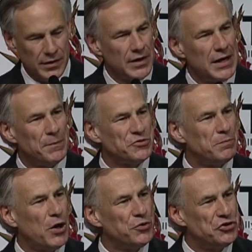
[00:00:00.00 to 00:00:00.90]
helps
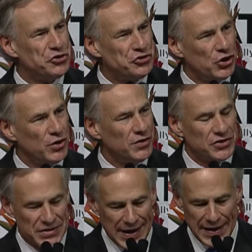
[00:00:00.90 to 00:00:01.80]
both
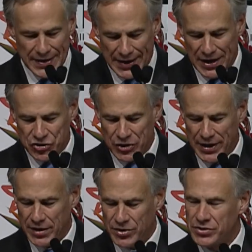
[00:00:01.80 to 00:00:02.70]
students and
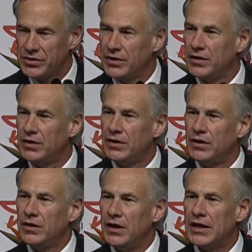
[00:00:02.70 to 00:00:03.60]
educators
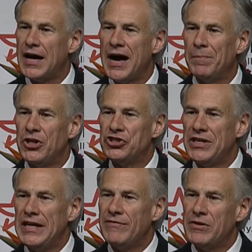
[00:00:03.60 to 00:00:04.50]
accomplish
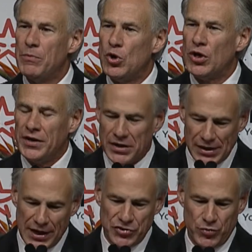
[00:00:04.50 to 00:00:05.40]
even more in the
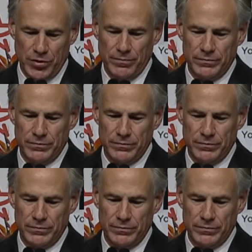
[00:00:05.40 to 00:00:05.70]
classroom.